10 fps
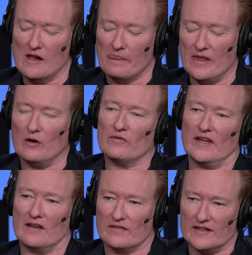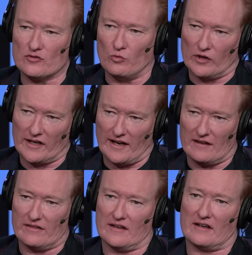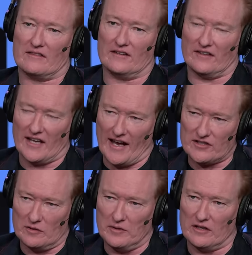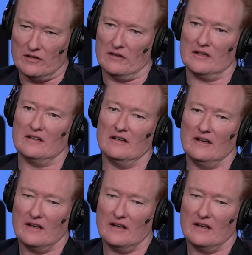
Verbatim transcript: No, this work ethic, it has to be good.